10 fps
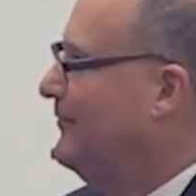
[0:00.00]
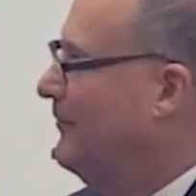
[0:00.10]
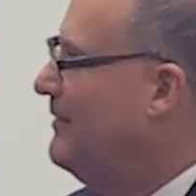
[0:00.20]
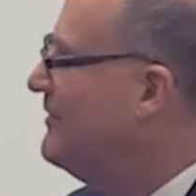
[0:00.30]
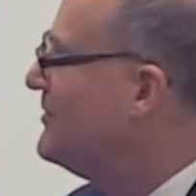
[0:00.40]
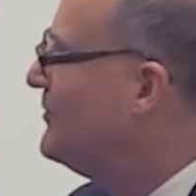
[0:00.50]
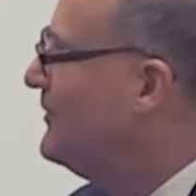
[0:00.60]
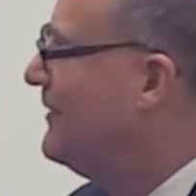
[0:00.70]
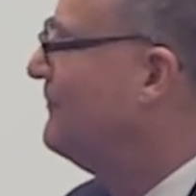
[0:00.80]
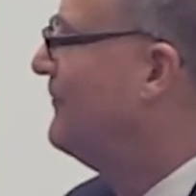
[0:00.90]
we've been
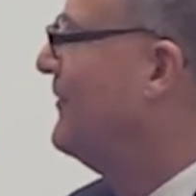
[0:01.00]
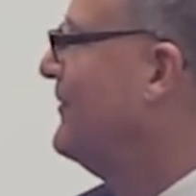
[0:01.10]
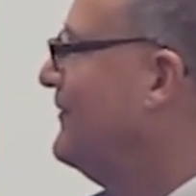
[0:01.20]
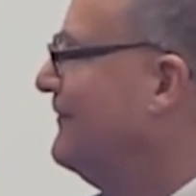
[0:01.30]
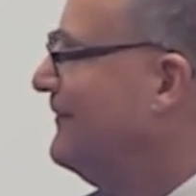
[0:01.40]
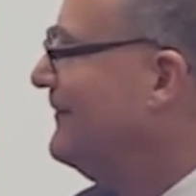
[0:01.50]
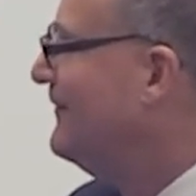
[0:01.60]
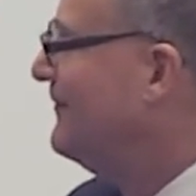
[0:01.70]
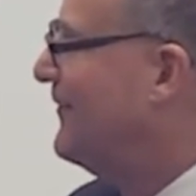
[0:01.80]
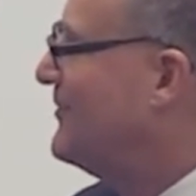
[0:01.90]
doing it for,
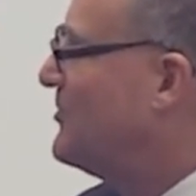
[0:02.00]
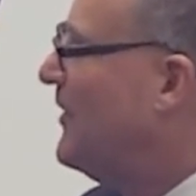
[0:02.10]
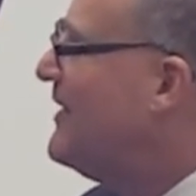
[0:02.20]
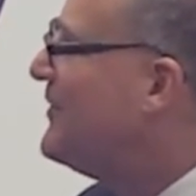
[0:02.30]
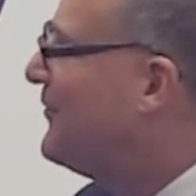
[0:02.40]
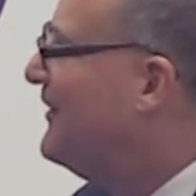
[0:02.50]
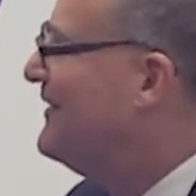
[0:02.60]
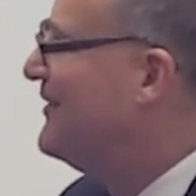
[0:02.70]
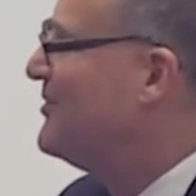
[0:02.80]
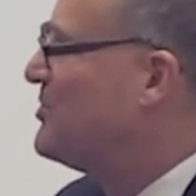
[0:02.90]
for twenty-three
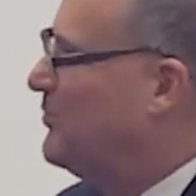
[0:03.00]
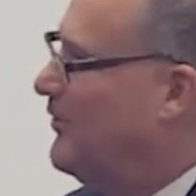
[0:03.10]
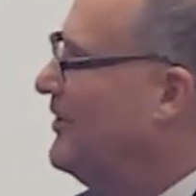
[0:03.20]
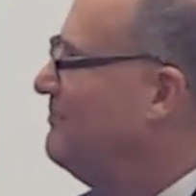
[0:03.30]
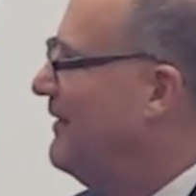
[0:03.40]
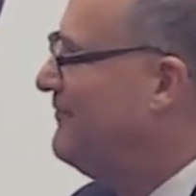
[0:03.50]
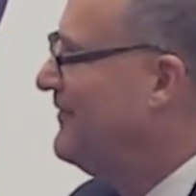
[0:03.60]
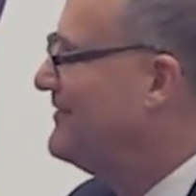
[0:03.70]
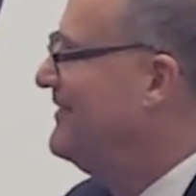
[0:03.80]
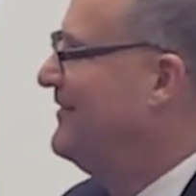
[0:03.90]
years. Warren
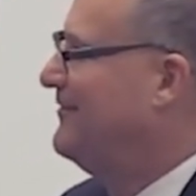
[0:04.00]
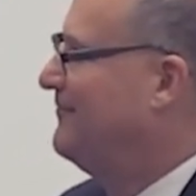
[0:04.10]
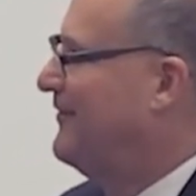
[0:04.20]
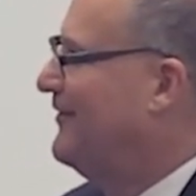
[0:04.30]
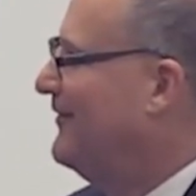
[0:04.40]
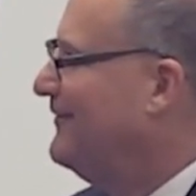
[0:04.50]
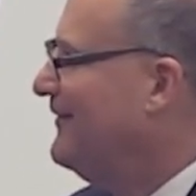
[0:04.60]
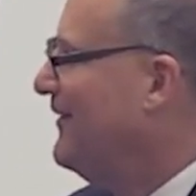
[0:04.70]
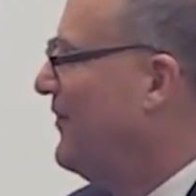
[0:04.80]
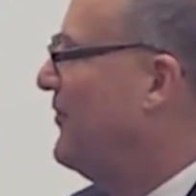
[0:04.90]
Buffett did it for
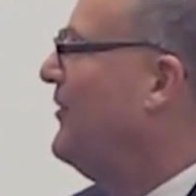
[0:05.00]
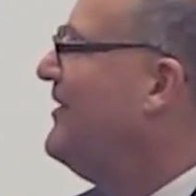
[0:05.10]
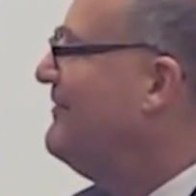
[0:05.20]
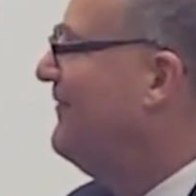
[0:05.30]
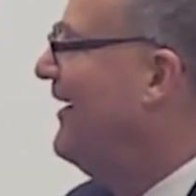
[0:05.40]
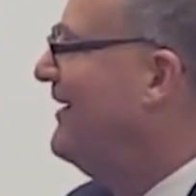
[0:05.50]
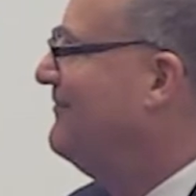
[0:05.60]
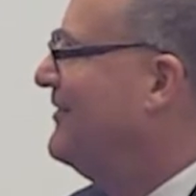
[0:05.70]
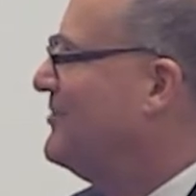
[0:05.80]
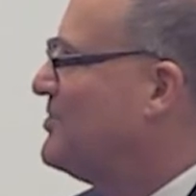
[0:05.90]

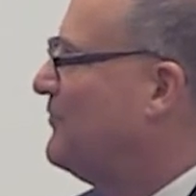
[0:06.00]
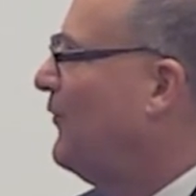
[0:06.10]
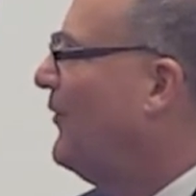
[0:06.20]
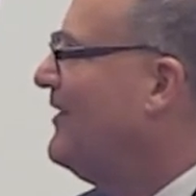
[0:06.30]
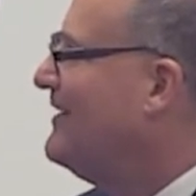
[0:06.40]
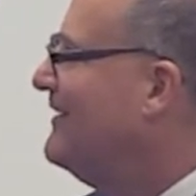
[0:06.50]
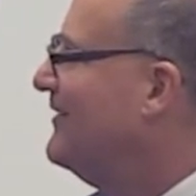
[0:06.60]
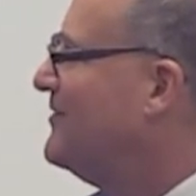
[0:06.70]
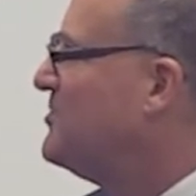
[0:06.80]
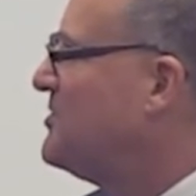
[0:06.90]
thirty-five years, forty
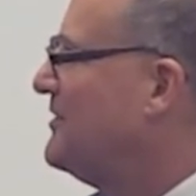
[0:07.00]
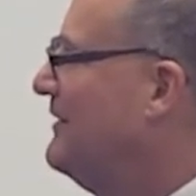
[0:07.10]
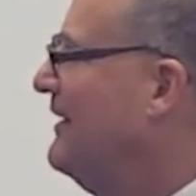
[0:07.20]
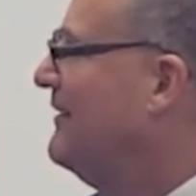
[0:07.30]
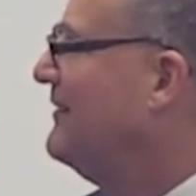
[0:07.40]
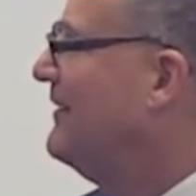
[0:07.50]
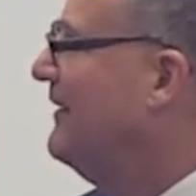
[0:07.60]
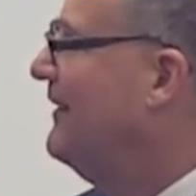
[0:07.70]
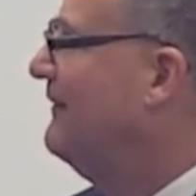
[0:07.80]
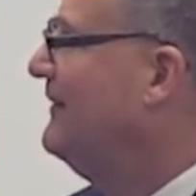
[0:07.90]
years. And,
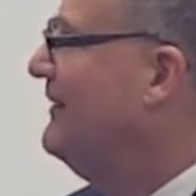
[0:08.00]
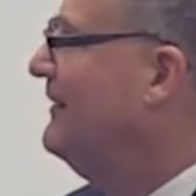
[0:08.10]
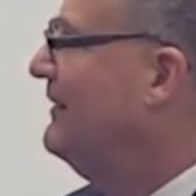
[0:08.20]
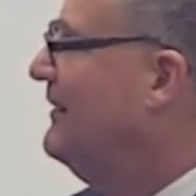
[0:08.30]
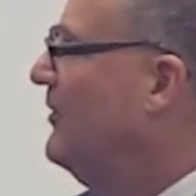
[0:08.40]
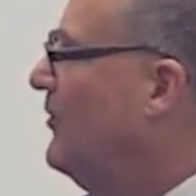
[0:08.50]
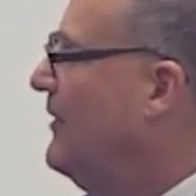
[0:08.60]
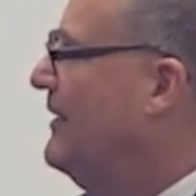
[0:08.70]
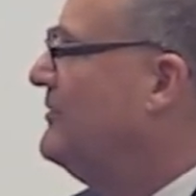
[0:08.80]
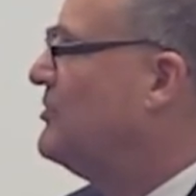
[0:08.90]
uh, you know,
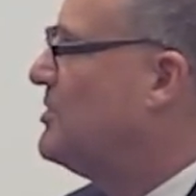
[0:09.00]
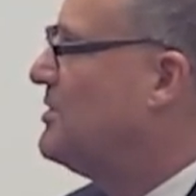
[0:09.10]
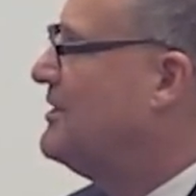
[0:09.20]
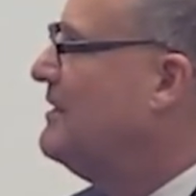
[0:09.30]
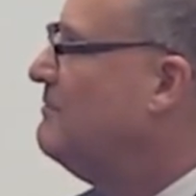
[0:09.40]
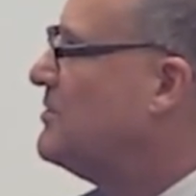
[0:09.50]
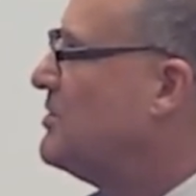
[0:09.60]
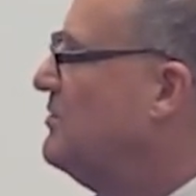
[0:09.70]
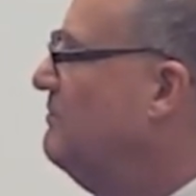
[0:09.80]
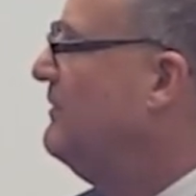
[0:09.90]
it just seems to